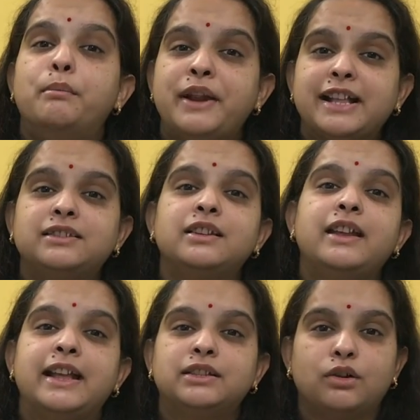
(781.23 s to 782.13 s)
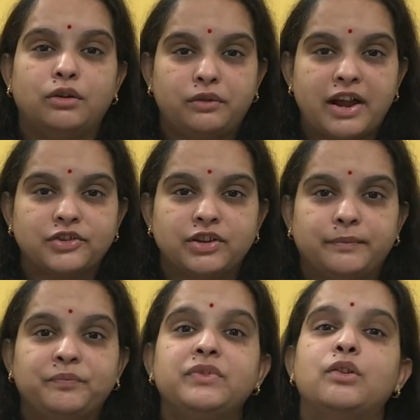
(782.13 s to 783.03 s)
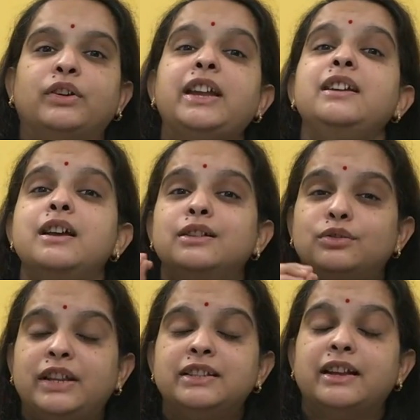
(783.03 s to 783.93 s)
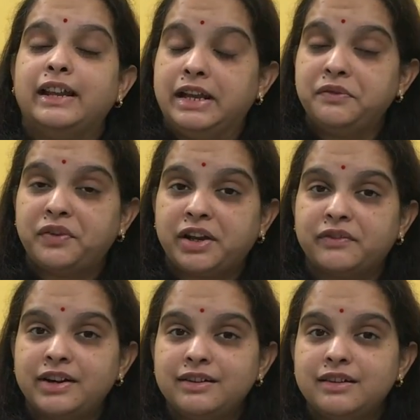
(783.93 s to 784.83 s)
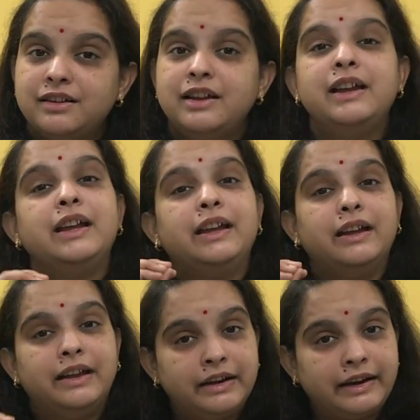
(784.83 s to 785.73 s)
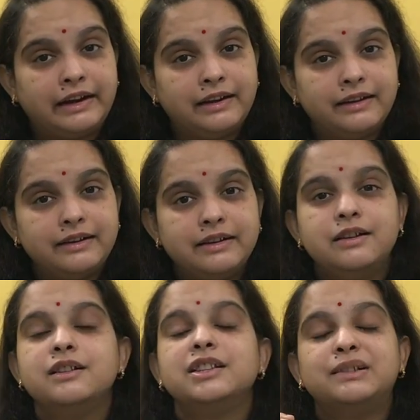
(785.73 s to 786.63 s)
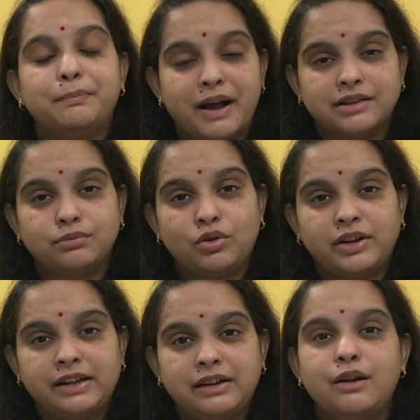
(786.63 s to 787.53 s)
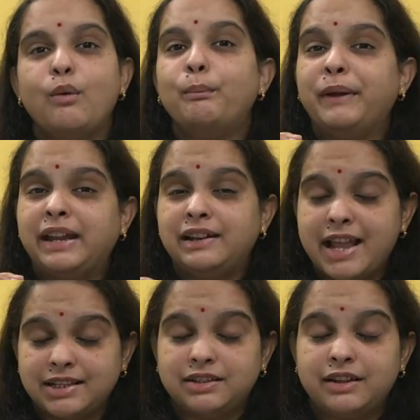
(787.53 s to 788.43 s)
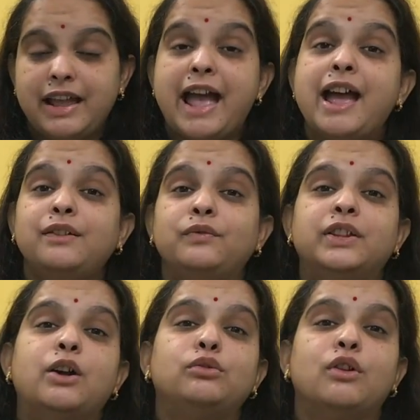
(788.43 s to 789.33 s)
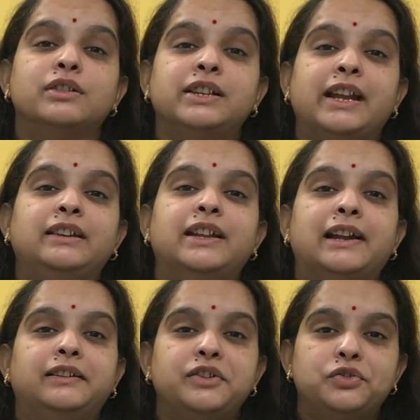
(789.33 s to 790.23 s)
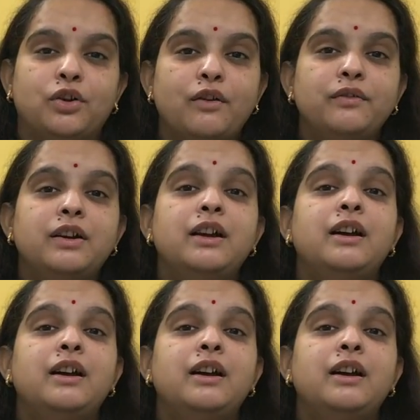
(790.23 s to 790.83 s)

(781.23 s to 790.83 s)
Braxton Hicks contraction. Okay, so these are infrequent, irregular, spasmodic, painless, and without causing any dilatation of